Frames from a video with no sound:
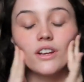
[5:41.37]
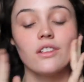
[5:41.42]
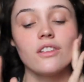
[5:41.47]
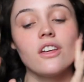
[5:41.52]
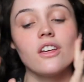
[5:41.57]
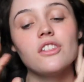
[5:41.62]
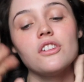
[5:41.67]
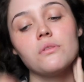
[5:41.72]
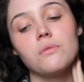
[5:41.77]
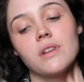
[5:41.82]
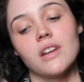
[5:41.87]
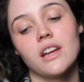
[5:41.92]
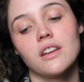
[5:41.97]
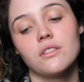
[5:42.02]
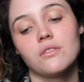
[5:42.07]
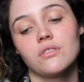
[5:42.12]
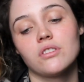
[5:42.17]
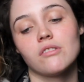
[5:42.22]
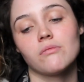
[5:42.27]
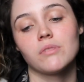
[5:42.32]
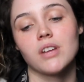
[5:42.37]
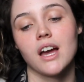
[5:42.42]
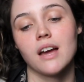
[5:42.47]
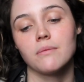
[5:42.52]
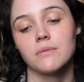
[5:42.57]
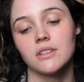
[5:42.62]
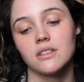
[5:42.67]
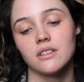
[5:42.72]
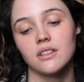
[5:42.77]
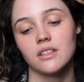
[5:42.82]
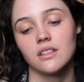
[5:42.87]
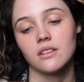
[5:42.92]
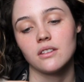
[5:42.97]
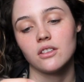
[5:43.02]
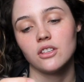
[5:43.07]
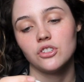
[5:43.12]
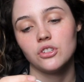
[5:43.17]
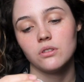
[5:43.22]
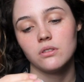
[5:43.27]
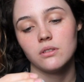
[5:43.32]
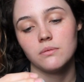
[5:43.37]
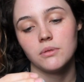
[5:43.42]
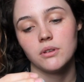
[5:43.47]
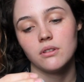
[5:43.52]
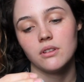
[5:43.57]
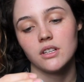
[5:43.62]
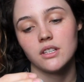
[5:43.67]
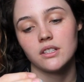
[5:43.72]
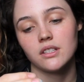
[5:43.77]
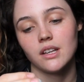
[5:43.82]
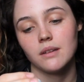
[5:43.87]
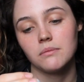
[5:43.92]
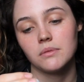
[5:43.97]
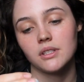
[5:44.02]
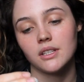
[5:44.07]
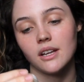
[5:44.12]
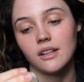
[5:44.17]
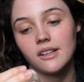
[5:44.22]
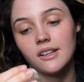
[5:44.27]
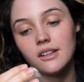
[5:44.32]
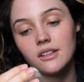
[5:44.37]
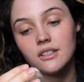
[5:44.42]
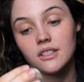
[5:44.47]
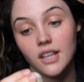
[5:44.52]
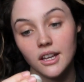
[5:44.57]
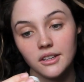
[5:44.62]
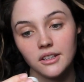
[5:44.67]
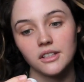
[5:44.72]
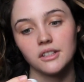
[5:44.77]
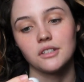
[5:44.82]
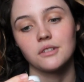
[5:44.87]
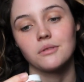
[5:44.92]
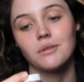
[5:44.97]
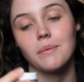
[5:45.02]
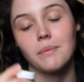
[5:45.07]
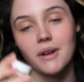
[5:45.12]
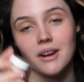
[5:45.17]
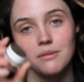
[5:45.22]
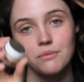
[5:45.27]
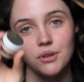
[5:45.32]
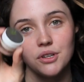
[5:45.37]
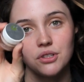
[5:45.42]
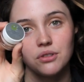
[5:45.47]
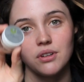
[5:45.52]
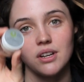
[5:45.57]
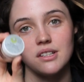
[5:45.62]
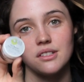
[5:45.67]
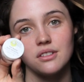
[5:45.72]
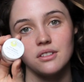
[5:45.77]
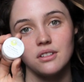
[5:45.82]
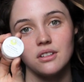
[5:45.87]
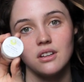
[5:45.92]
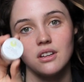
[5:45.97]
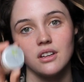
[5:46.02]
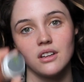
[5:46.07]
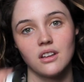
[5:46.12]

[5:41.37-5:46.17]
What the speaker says: The other one I use sometimes is the Juice Beauty Stem Cellular Repair Moisturizer,